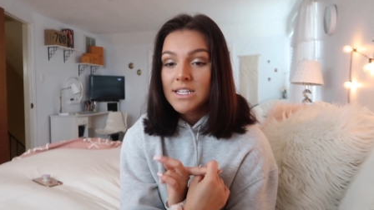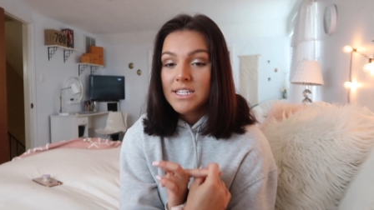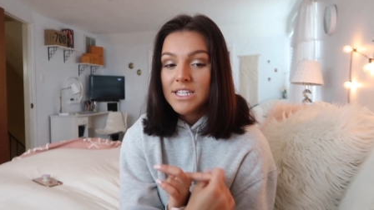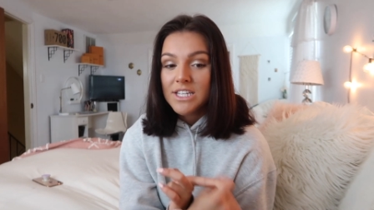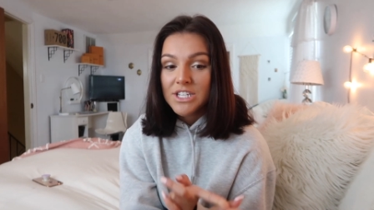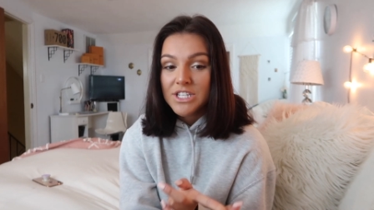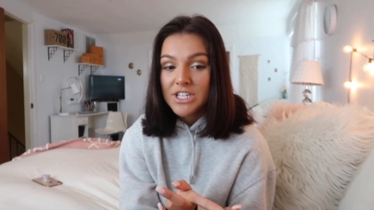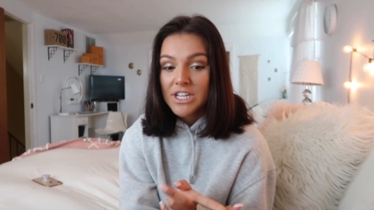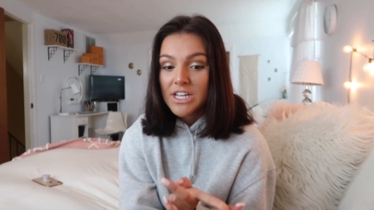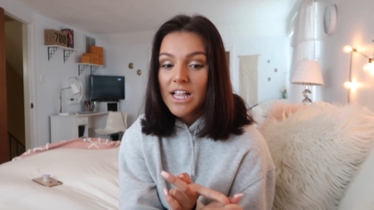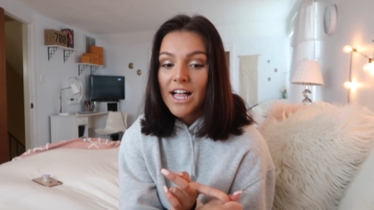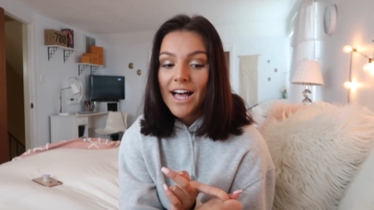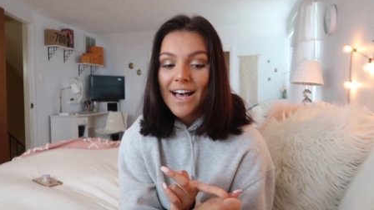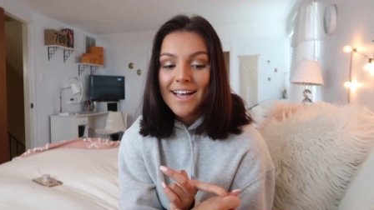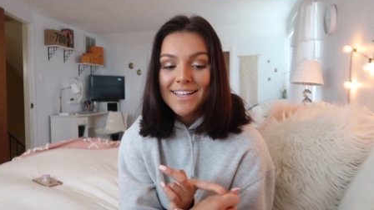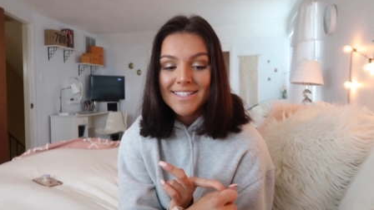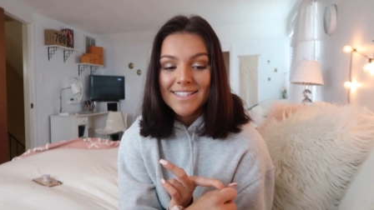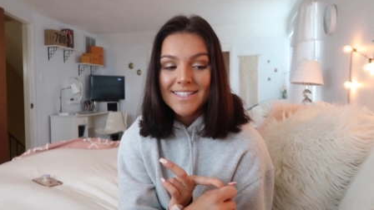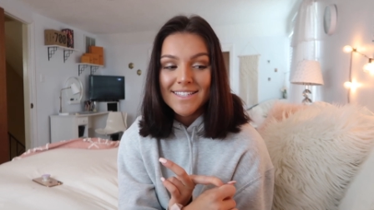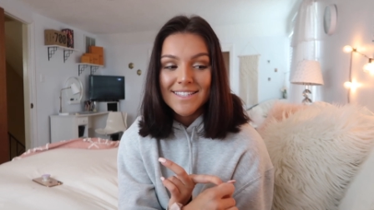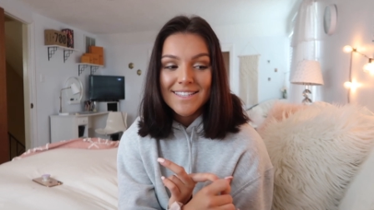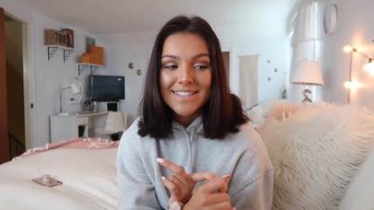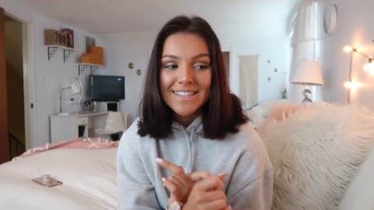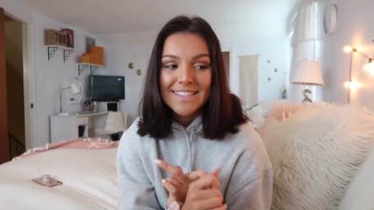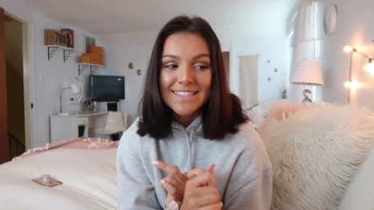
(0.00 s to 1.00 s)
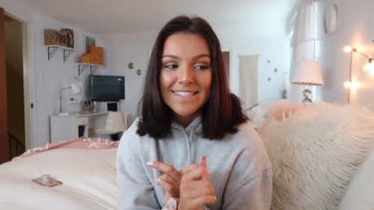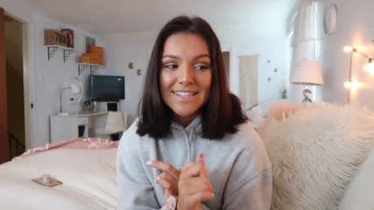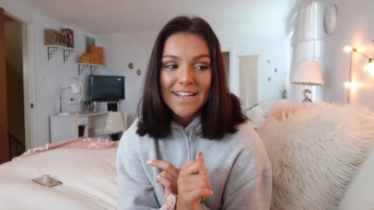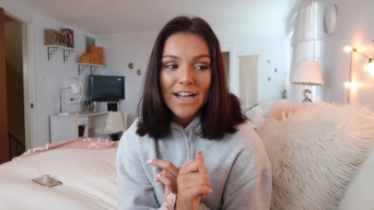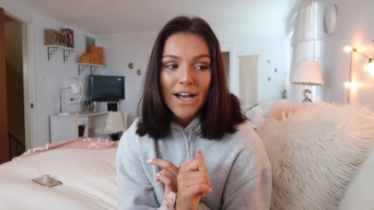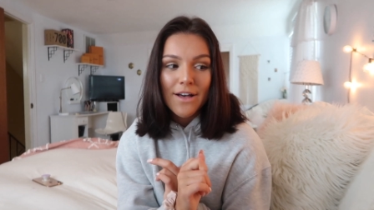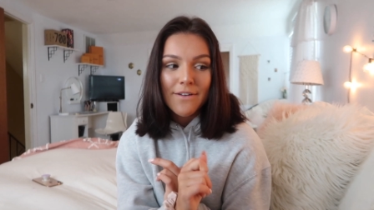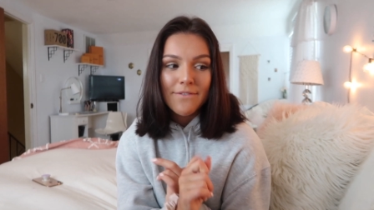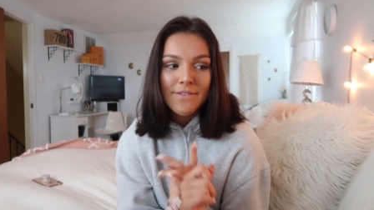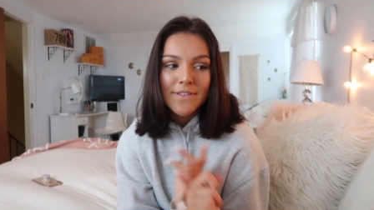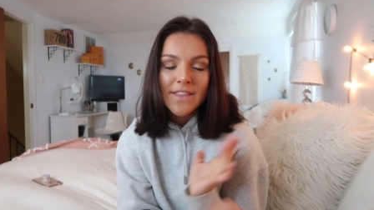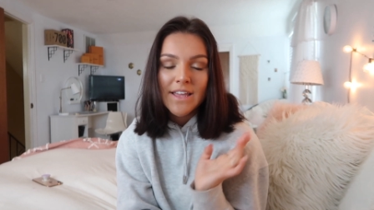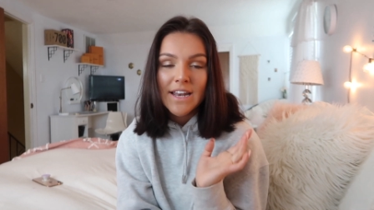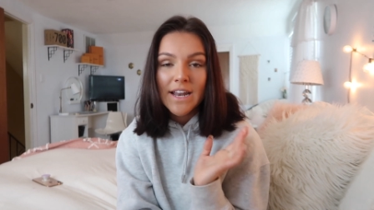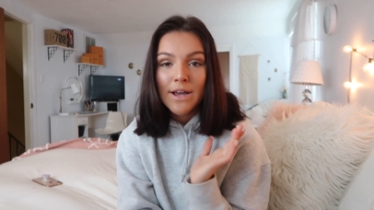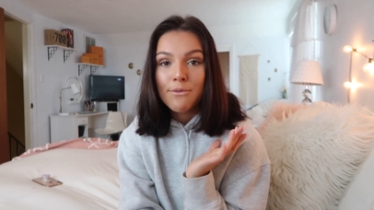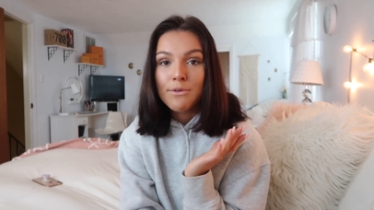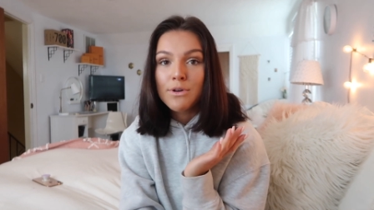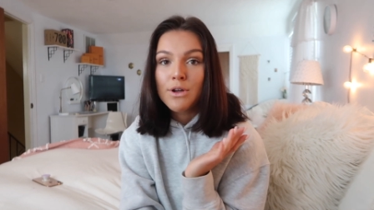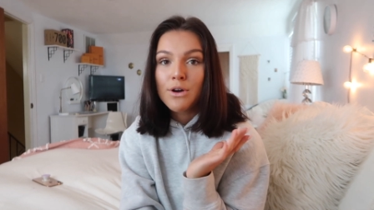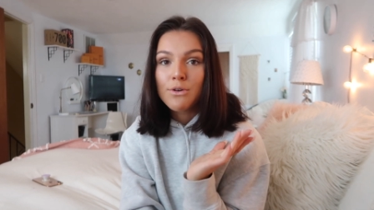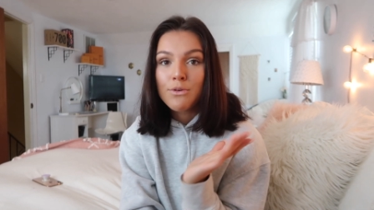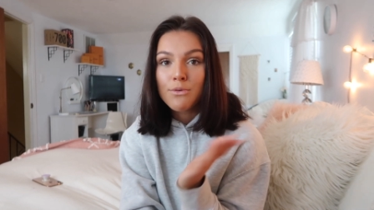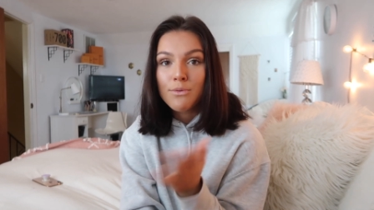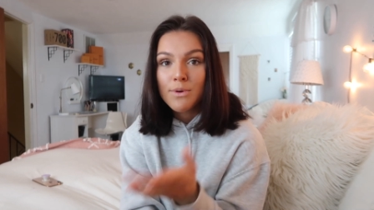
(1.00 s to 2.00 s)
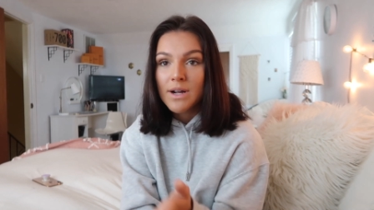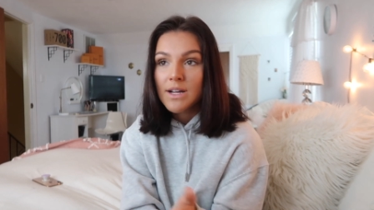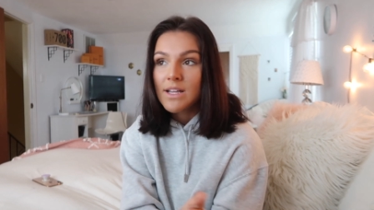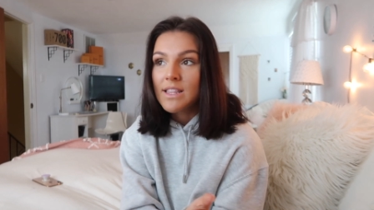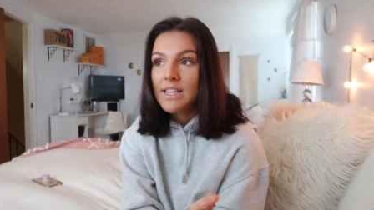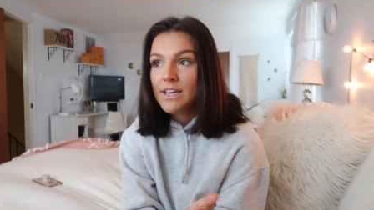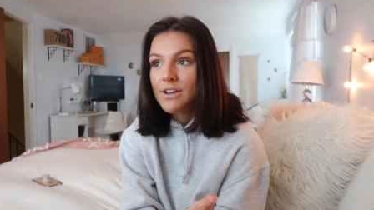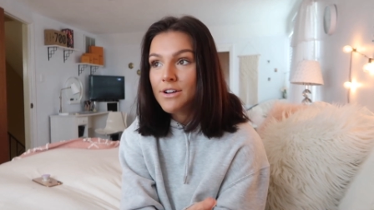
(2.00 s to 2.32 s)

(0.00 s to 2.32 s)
teaching classes and stuff and then I would go to work